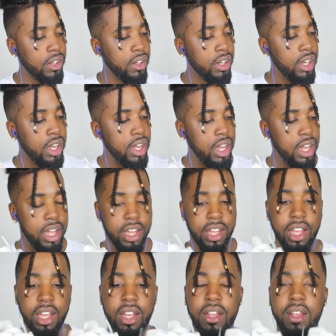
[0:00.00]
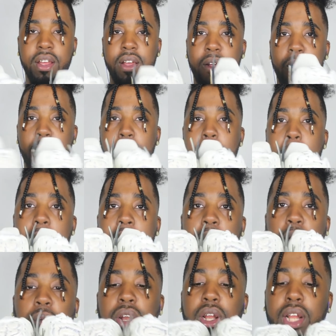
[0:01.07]
So yeah,
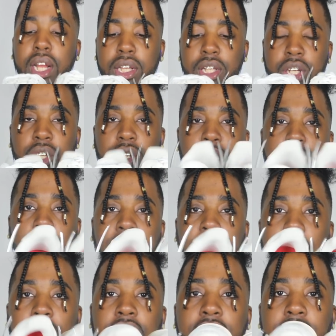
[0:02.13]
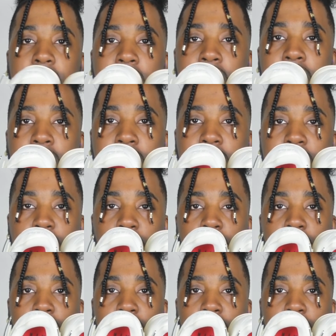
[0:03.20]
I really like the shoe, and the inside is